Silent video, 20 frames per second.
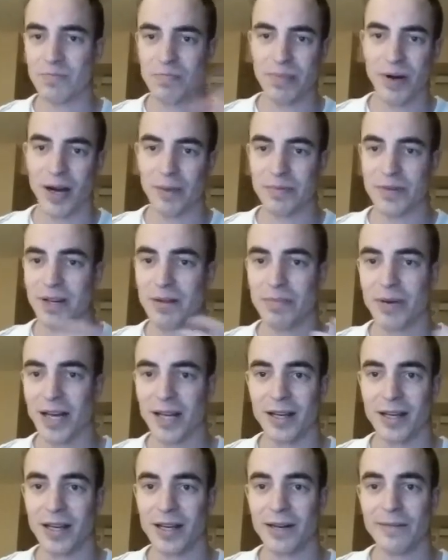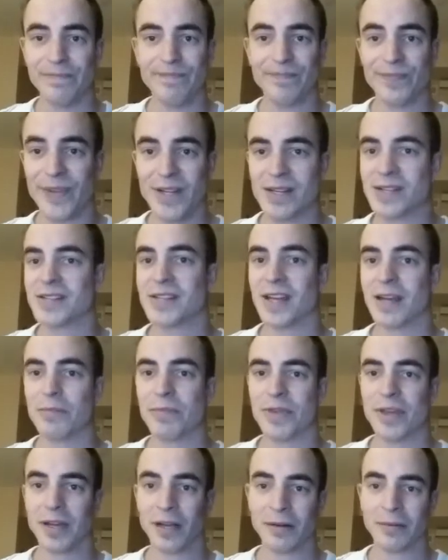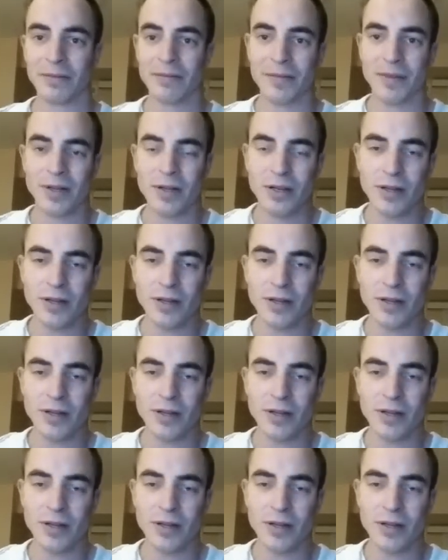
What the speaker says: Popped it back in. Same thing.